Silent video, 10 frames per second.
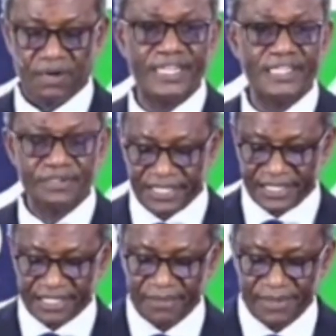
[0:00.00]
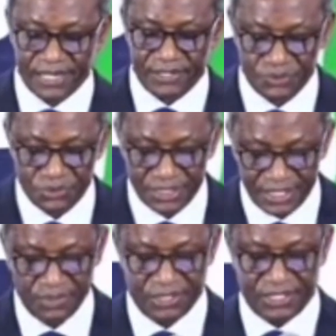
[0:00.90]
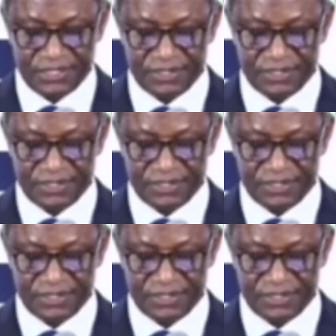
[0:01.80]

of the New Testament to Timothy,